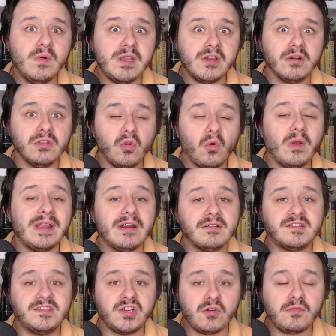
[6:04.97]
and your
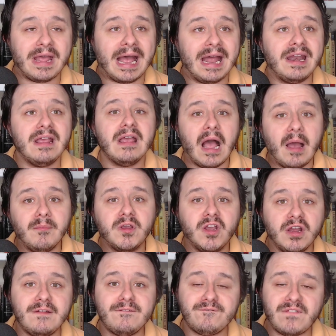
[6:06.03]
lawyers do that, I'm
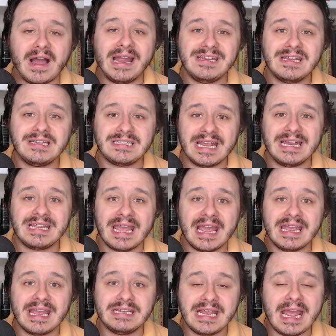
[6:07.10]
gonna fine you
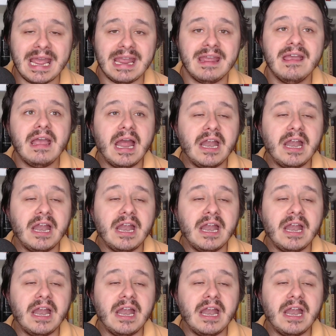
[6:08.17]
$10,000 a day.